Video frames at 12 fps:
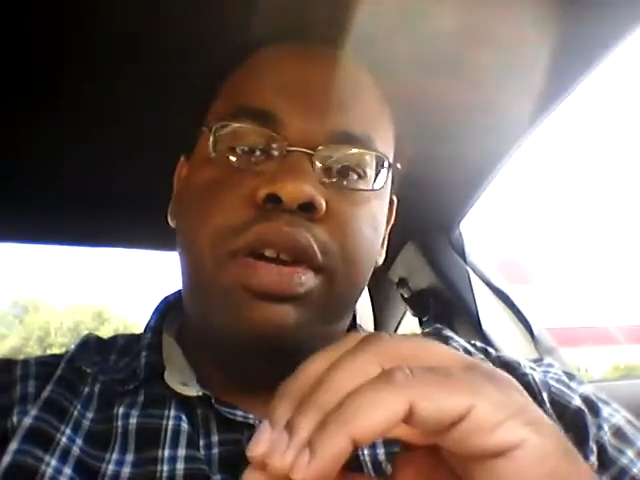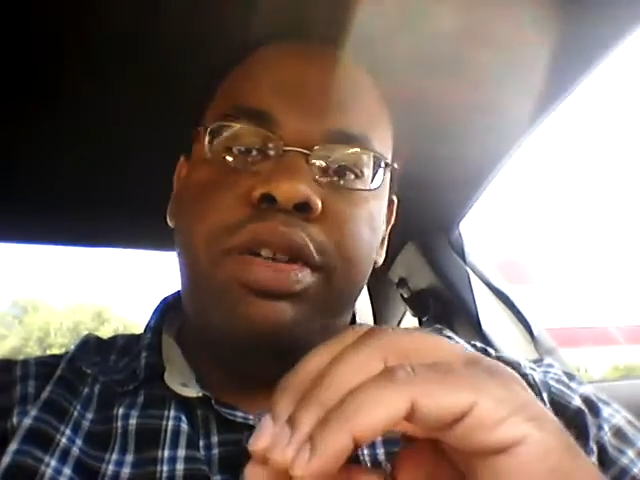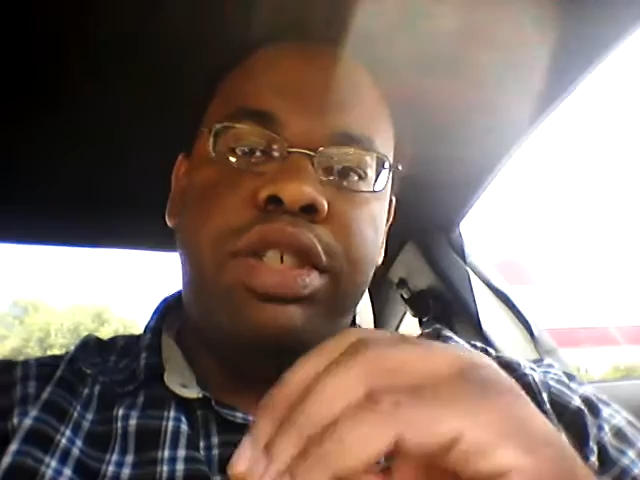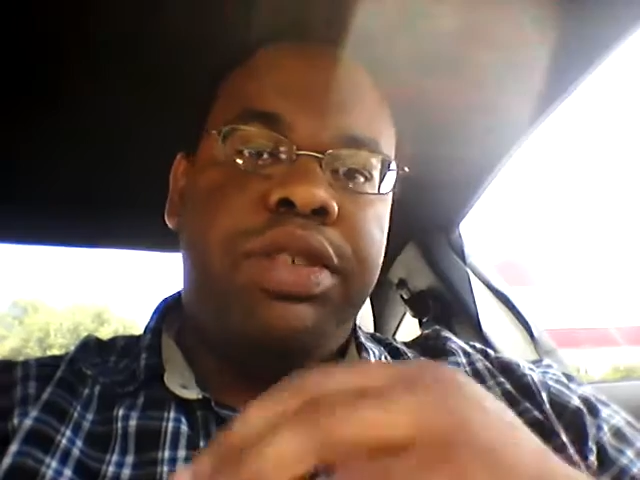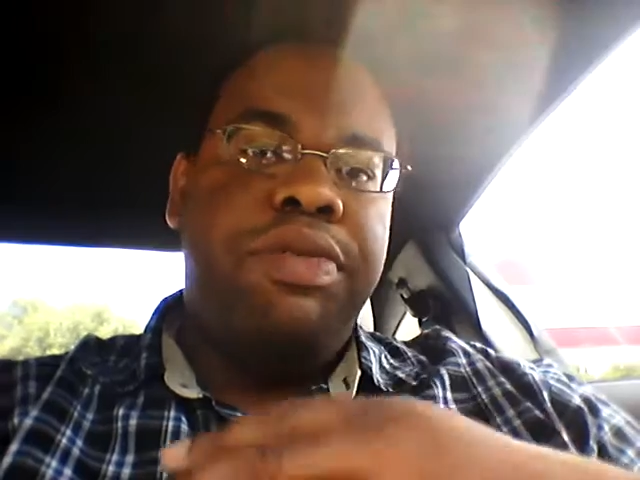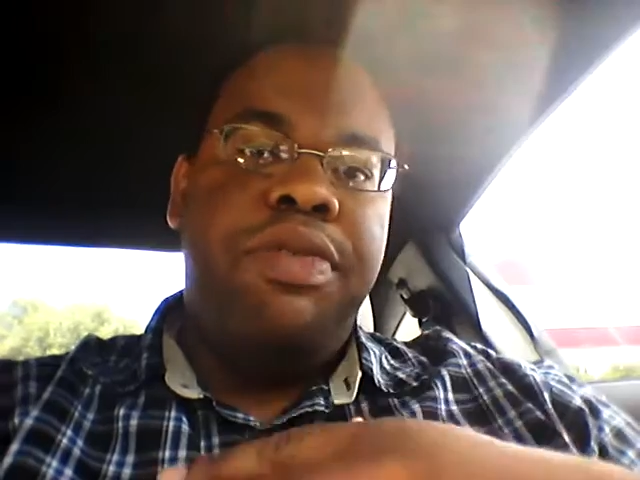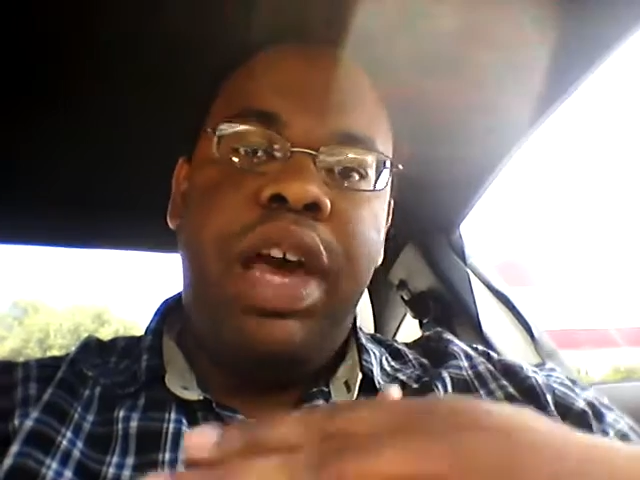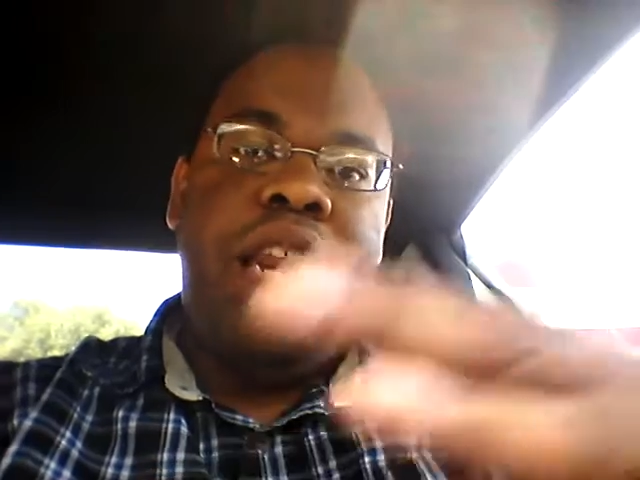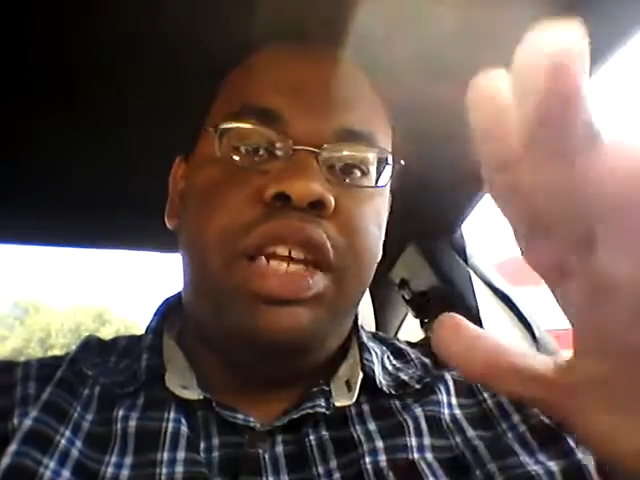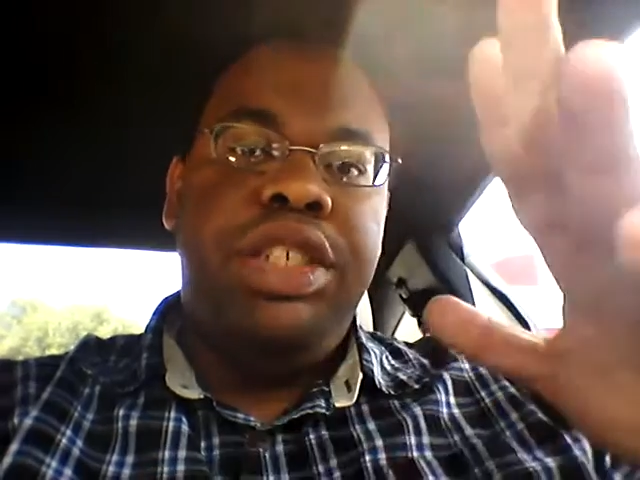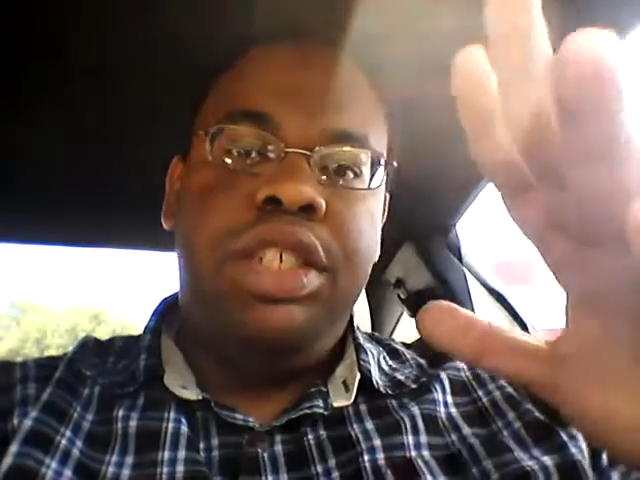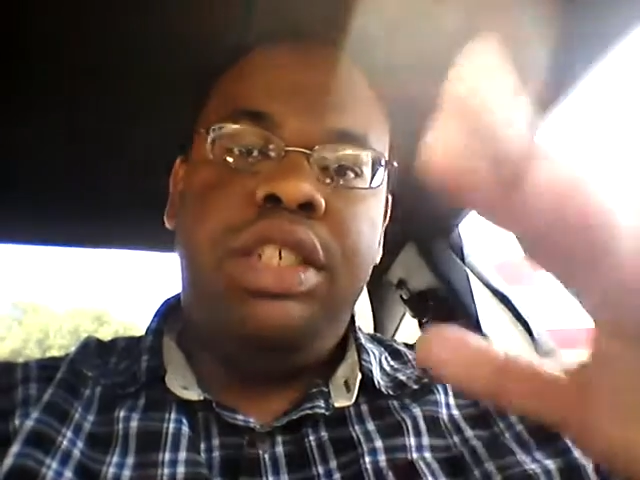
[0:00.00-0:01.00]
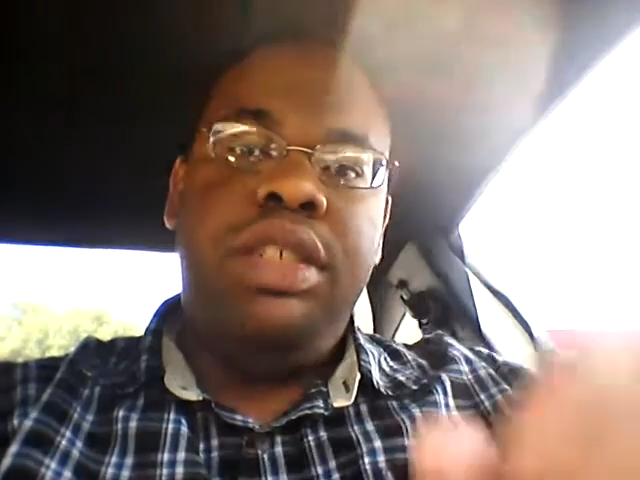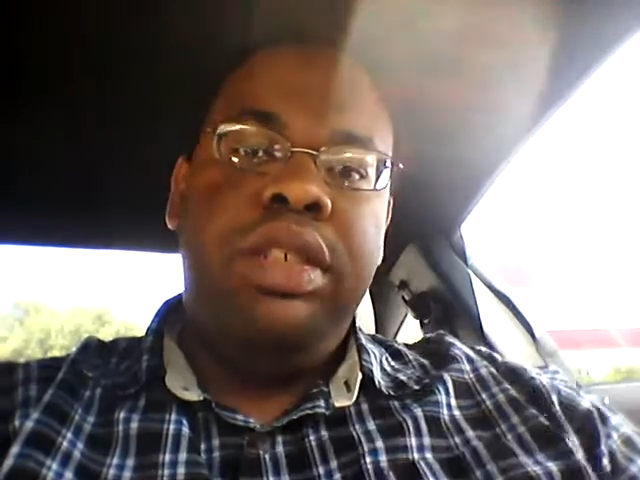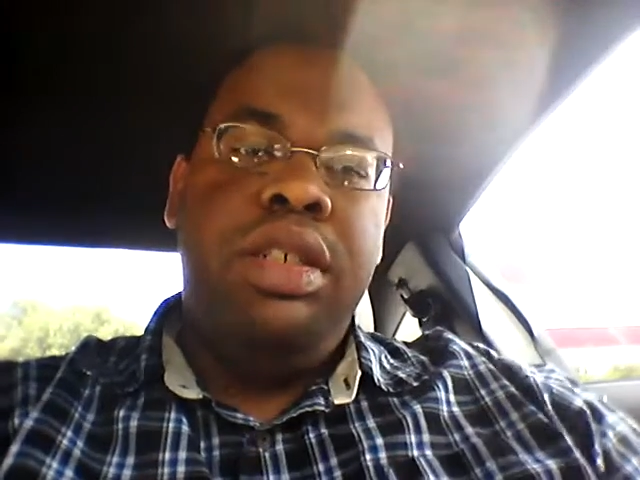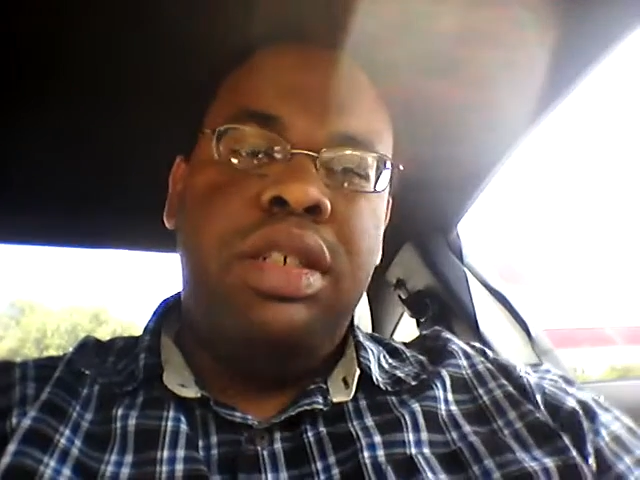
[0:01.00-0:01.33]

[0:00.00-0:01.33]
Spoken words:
just vanished